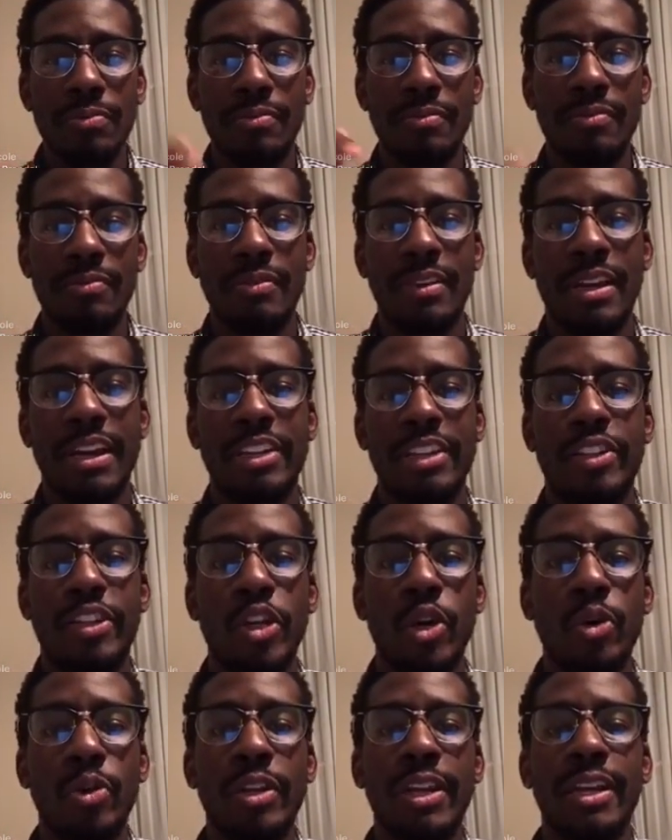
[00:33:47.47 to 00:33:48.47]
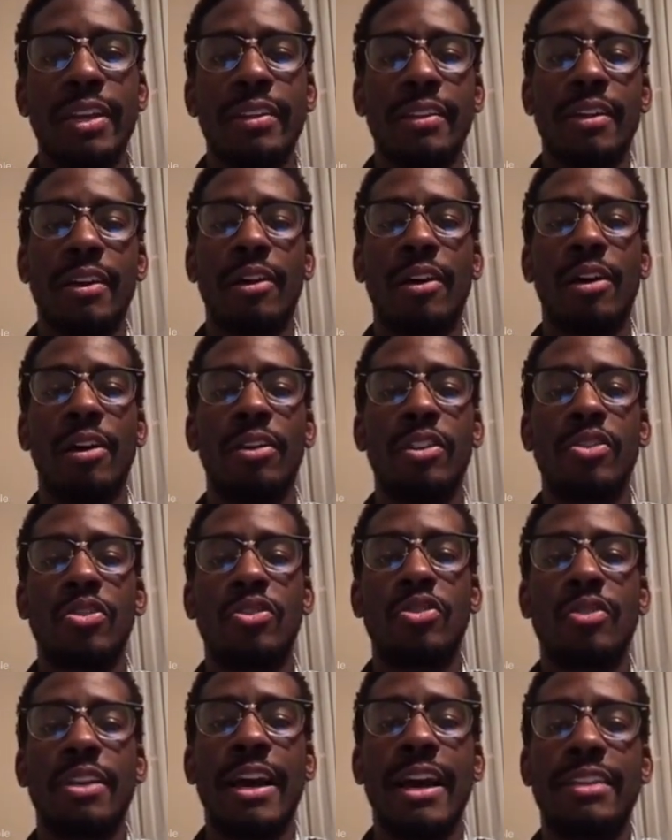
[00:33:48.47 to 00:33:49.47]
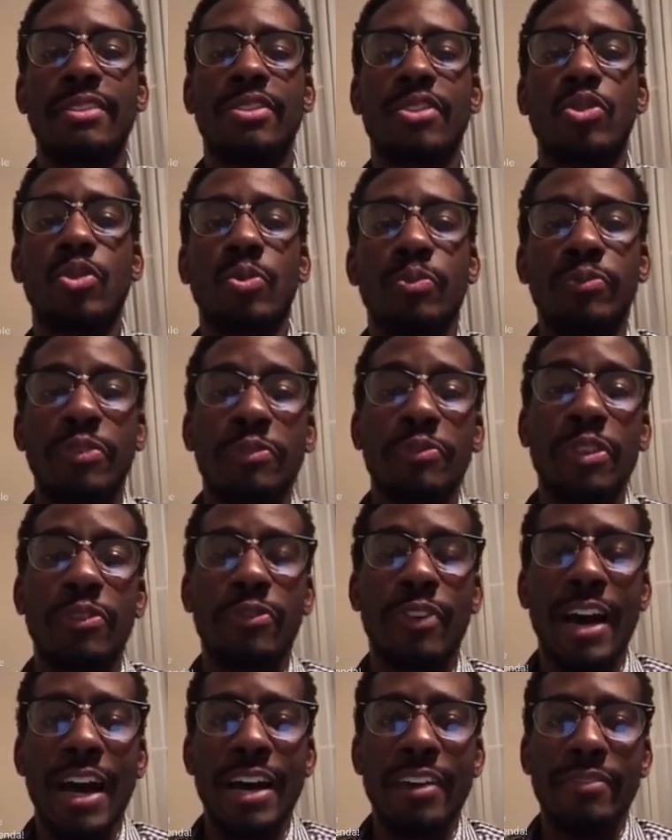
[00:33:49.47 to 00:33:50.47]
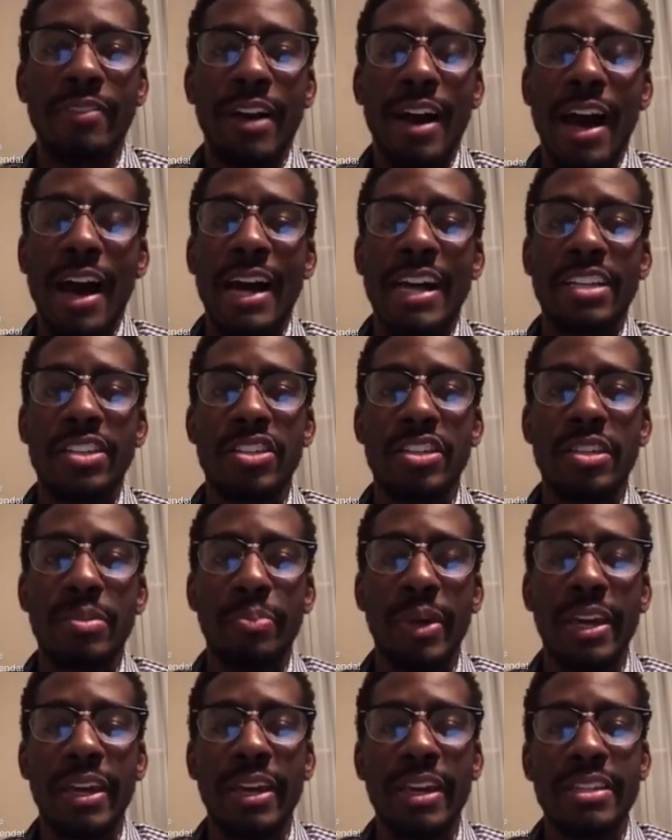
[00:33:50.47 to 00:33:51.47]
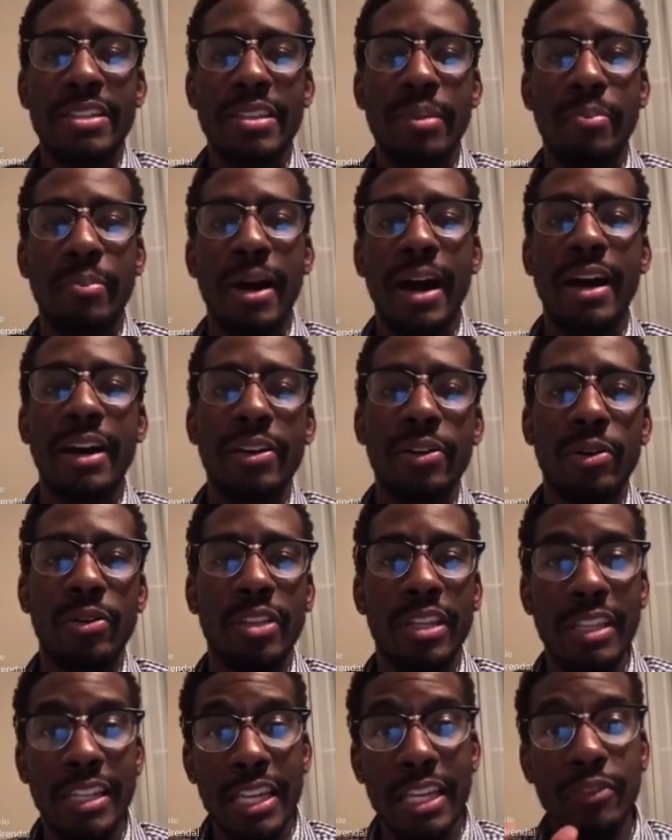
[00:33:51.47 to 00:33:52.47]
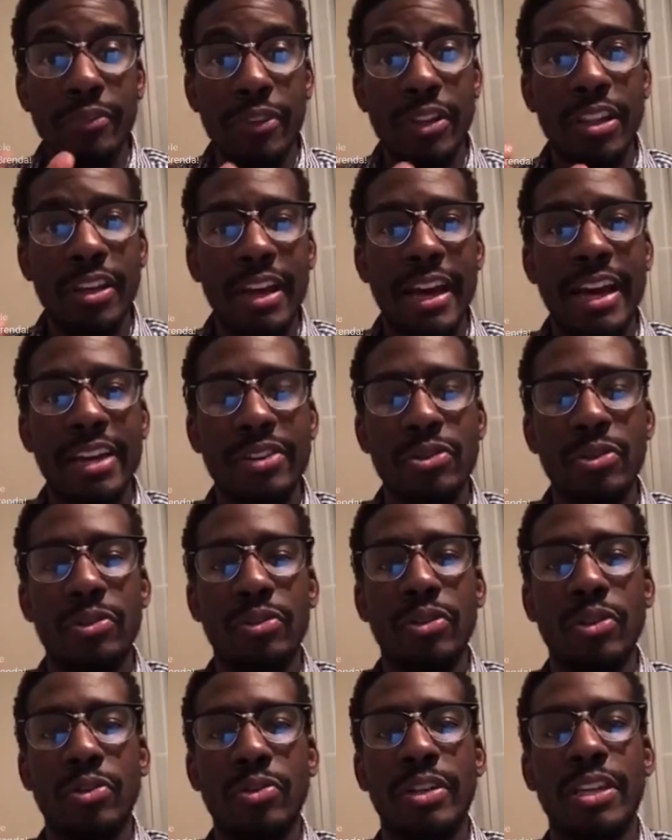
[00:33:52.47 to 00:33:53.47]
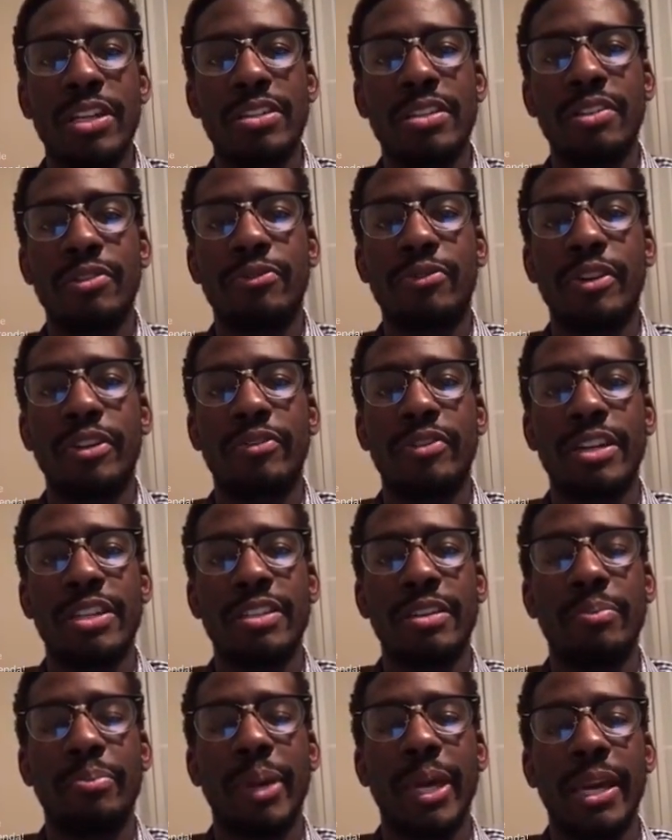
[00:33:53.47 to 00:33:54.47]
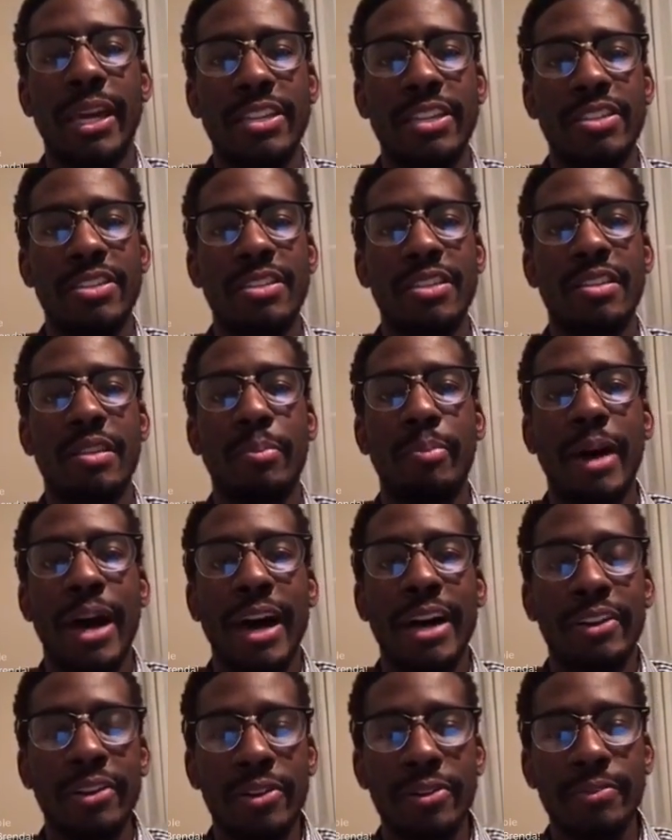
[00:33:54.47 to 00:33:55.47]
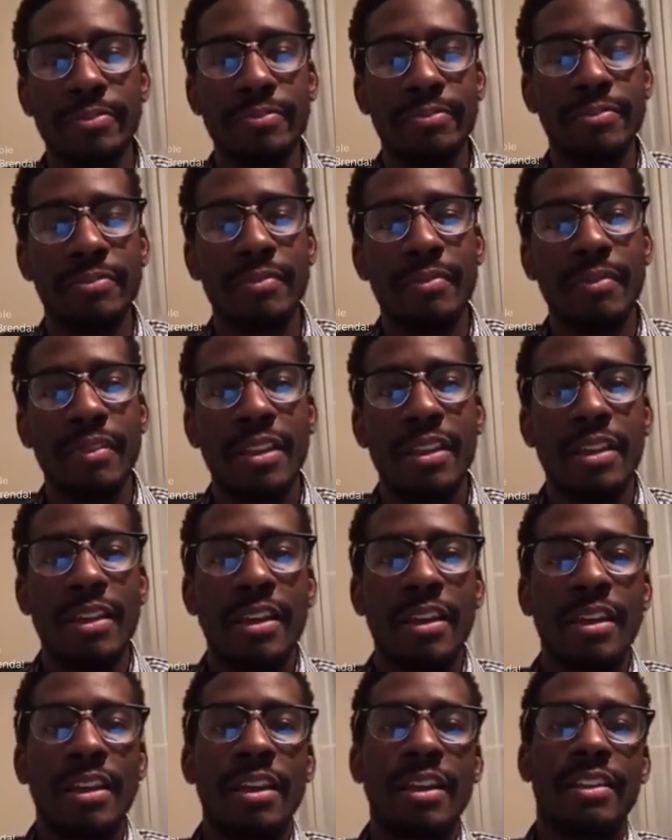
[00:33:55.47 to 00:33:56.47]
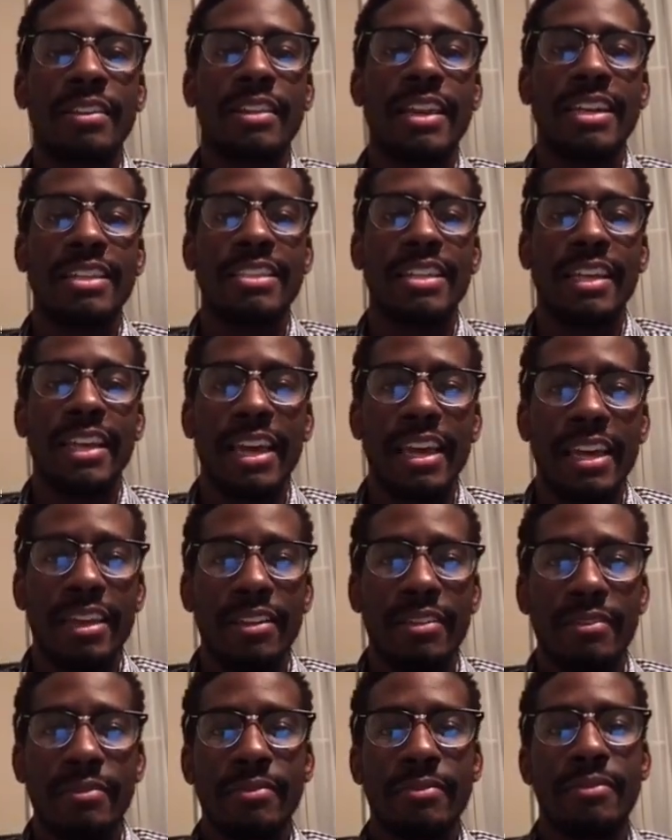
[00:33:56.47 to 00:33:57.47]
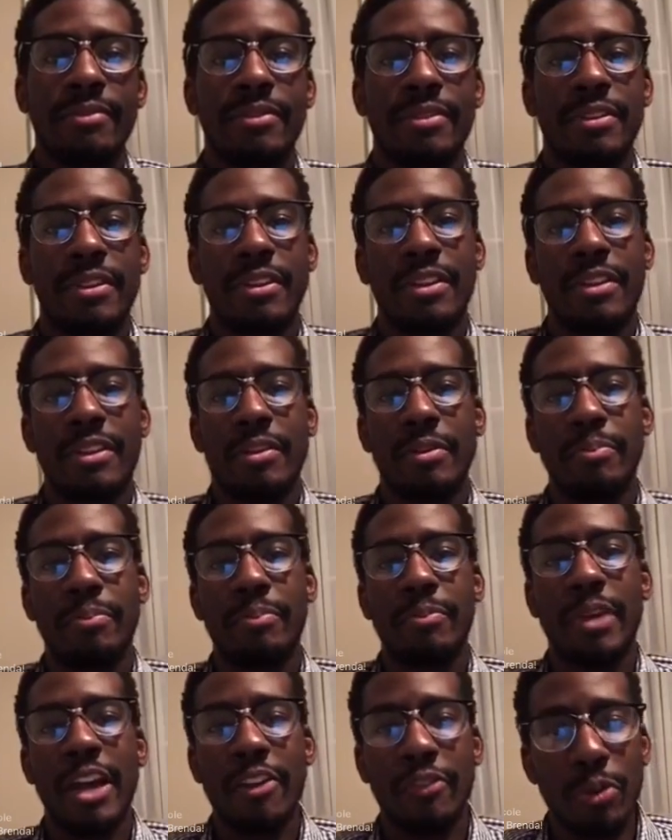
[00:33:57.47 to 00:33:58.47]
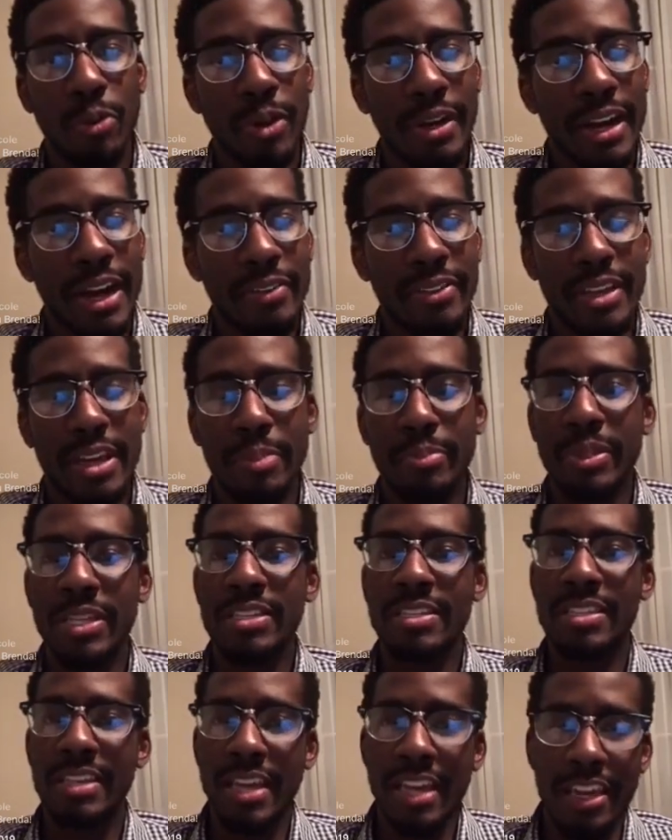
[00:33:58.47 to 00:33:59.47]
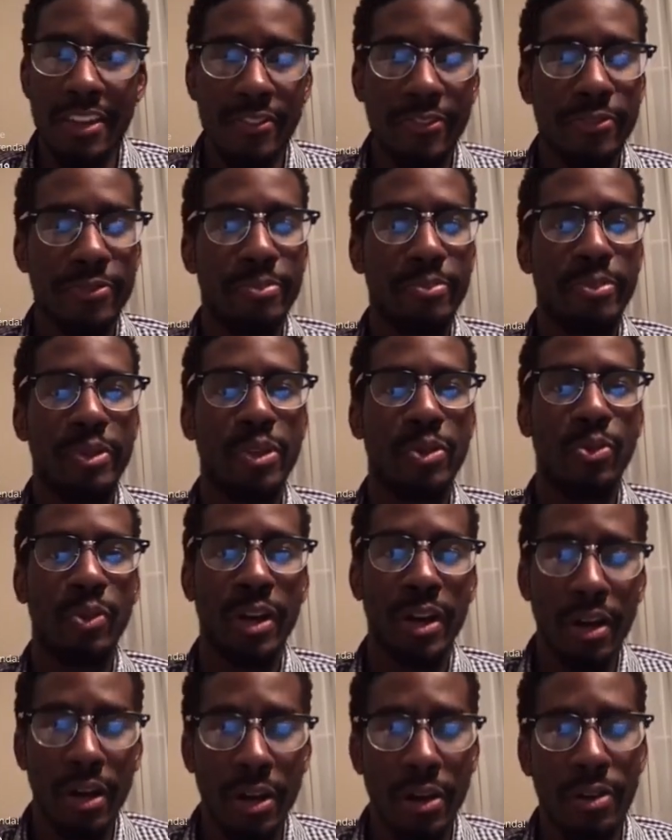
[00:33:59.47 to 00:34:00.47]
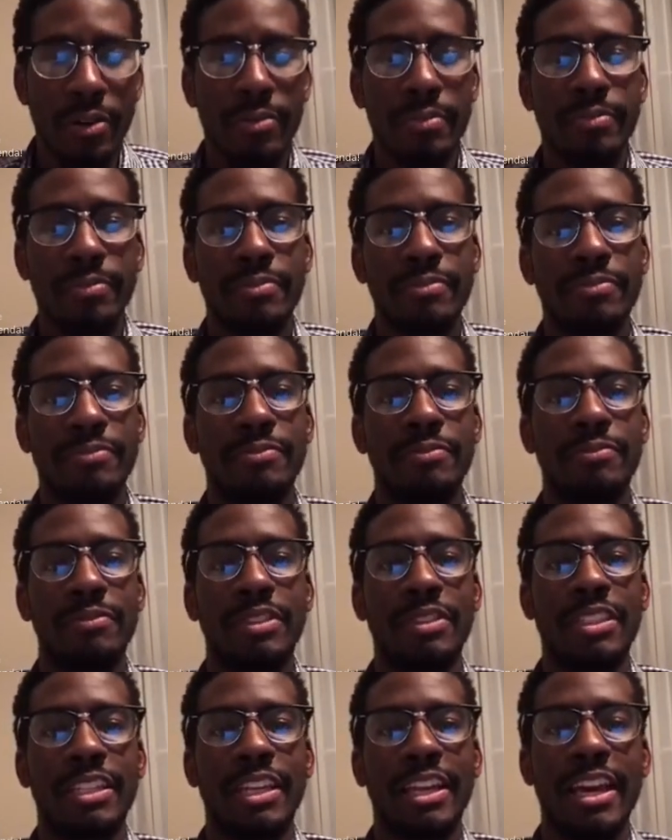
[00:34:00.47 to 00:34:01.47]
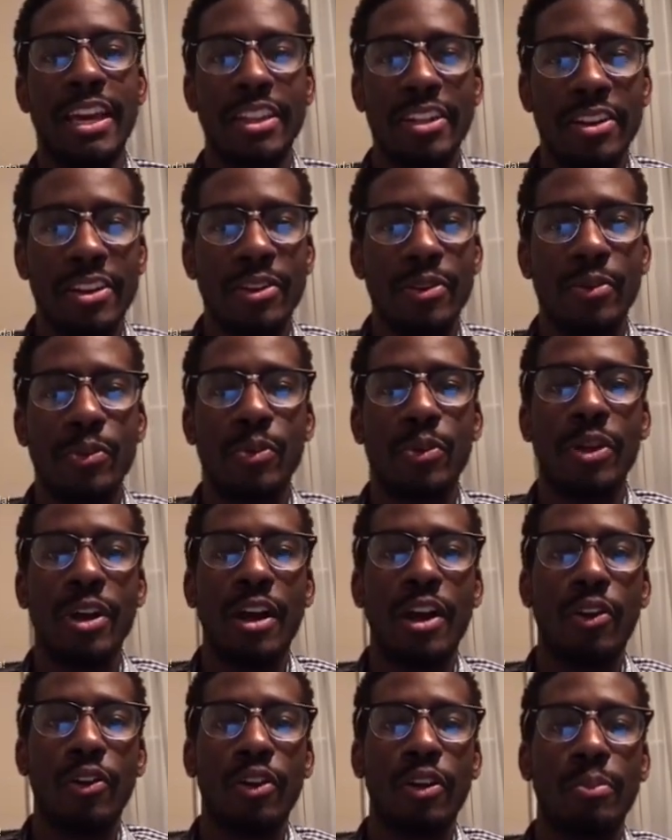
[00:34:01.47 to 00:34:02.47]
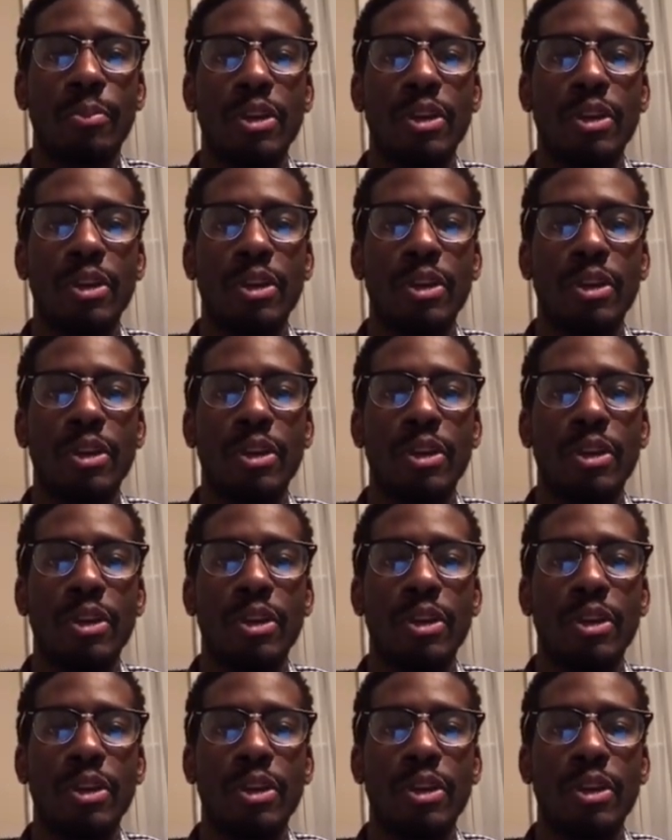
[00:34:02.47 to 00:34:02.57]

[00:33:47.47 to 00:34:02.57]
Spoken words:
at donate on the at STOOP55 IG page. The bio, the link for the actual donation and fundraising page is in the bio. Thanks again. Everyone out there, be safe, be well. Together, we are going much